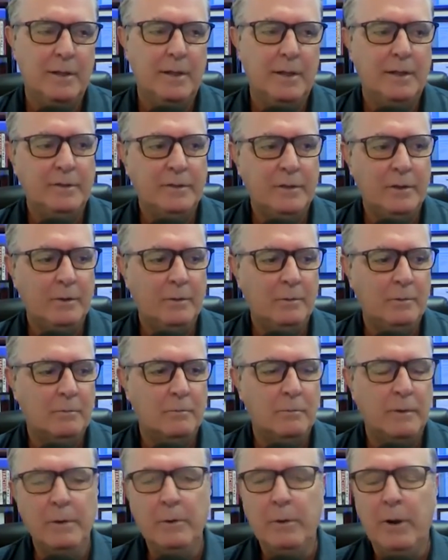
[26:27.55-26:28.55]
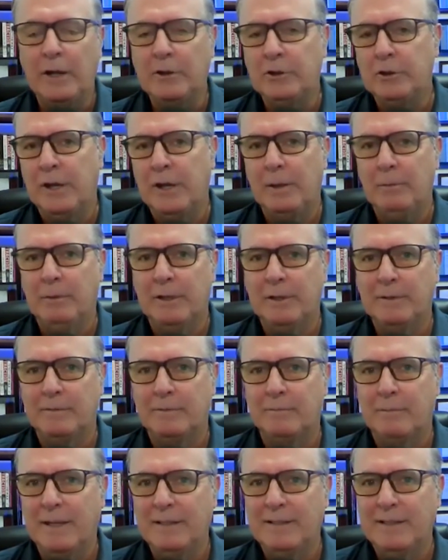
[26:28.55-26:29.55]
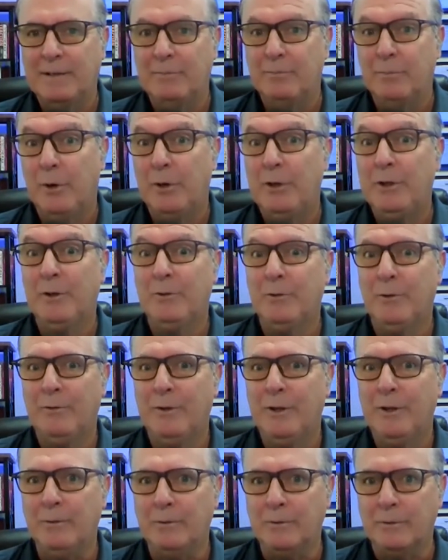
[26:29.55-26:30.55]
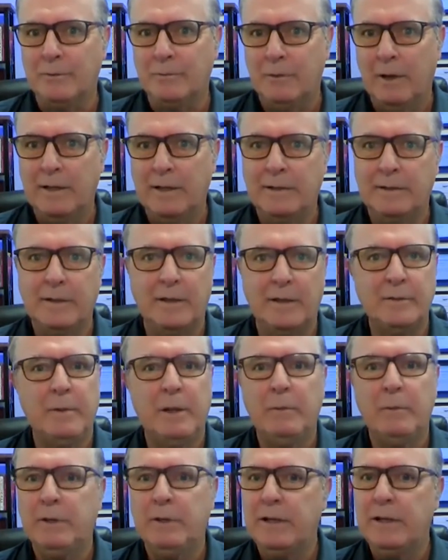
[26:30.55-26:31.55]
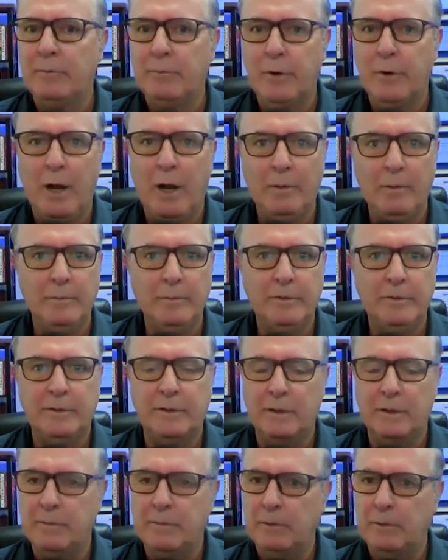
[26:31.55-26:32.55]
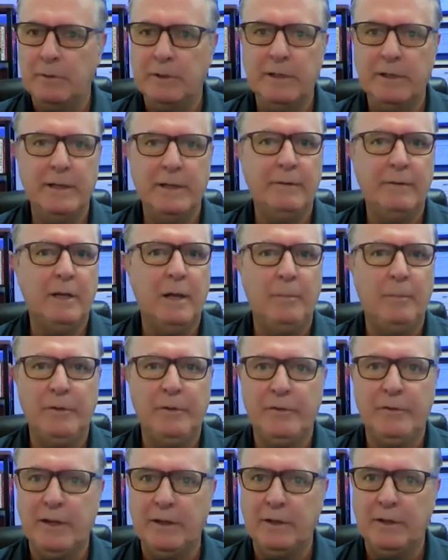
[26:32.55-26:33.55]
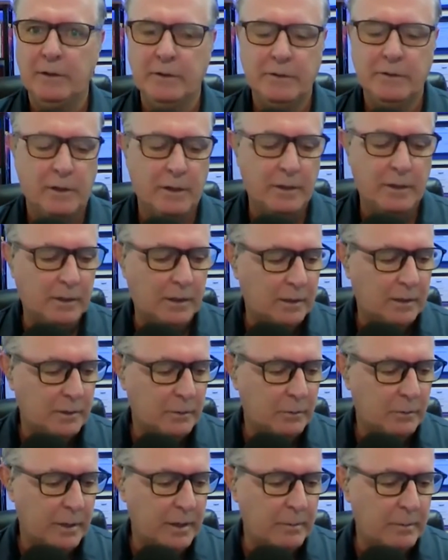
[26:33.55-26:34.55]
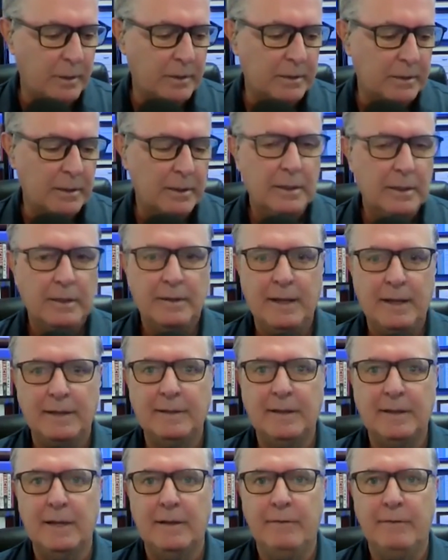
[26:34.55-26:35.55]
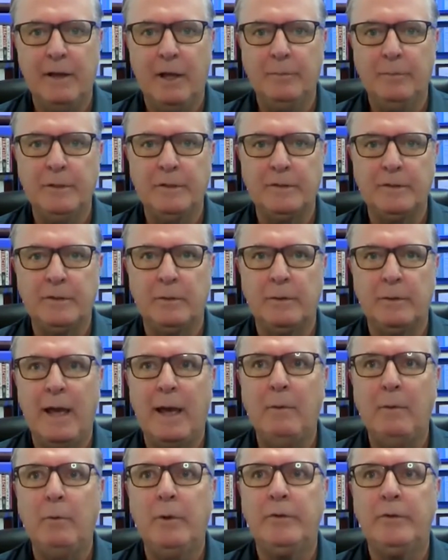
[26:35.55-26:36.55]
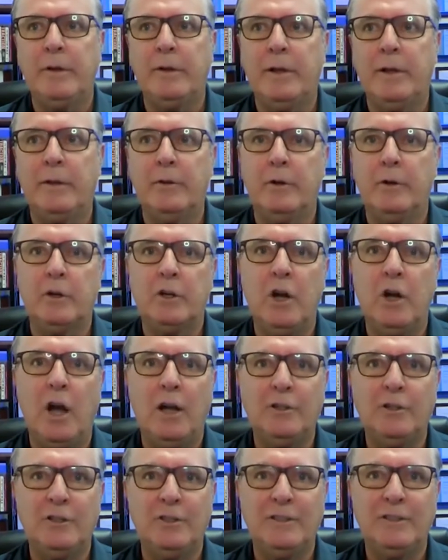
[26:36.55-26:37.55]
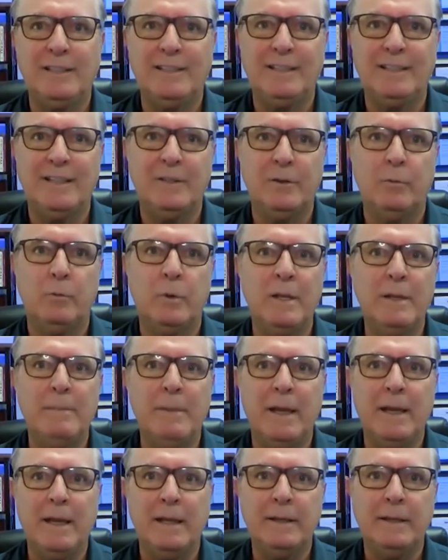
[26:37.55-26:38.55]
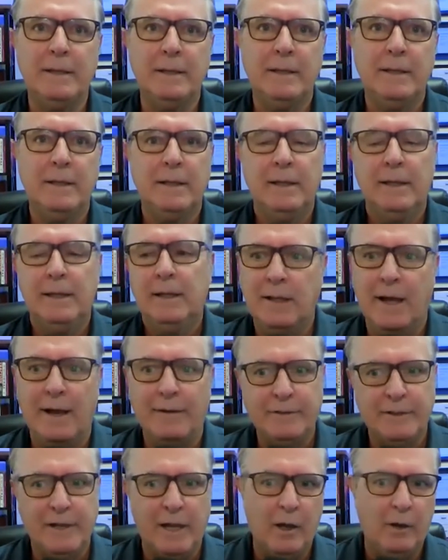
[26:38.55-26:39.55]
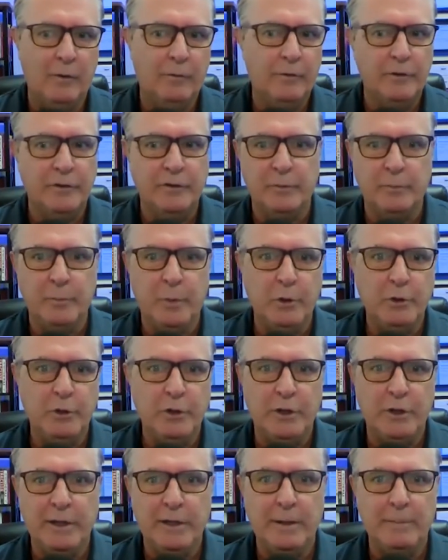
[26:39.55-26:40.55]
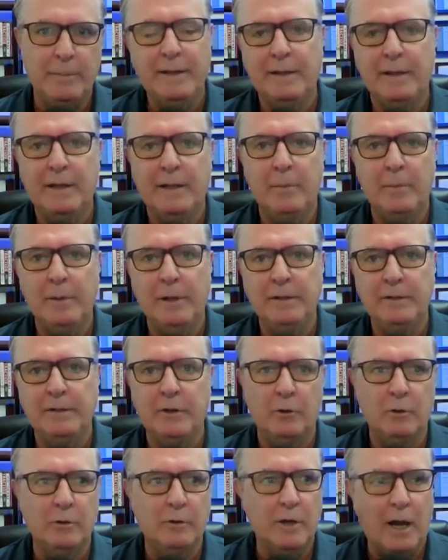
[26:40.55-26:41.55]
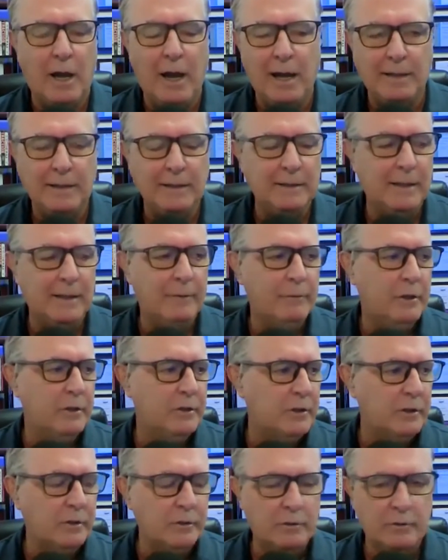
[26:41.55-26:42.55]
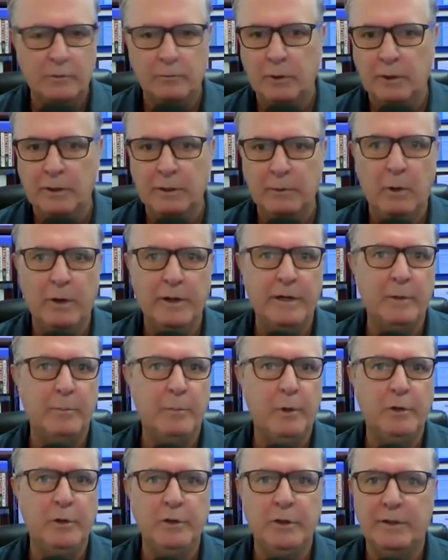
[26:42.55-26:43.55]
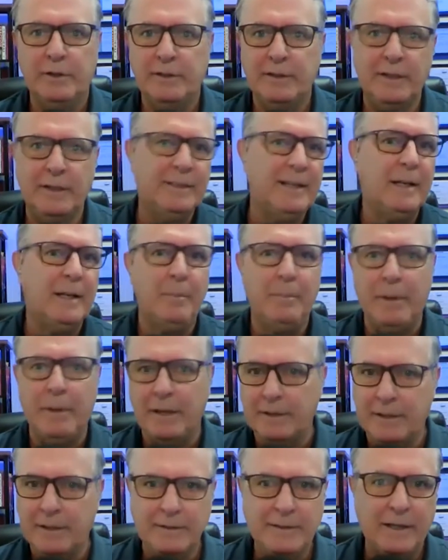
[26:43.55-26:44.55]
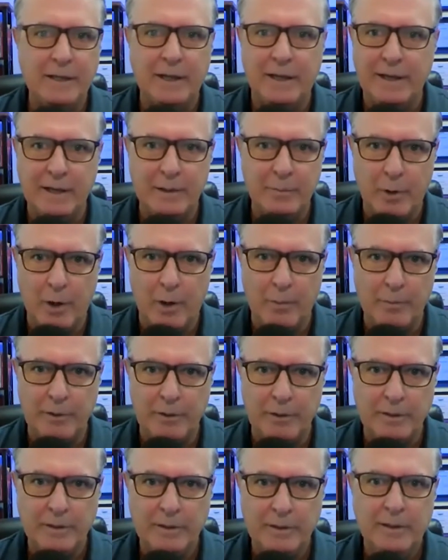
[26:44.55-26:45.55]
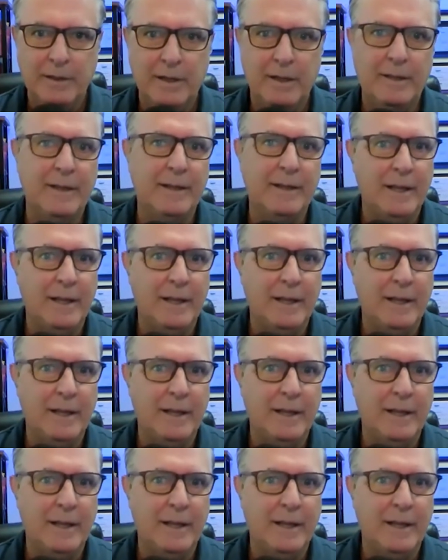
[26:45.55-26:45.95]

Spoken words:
And so we were actually able to maintain pretty good reviews, right? Doesn't mean we didn't have problems, didn't mean we didn't have a couple stinkers on along the way, but that kind of helped us. So that was another conscious decision we made, lifestyle versus pushing it. I think the companies are highly leveraged, really wanting to push it. They'll take on any property, and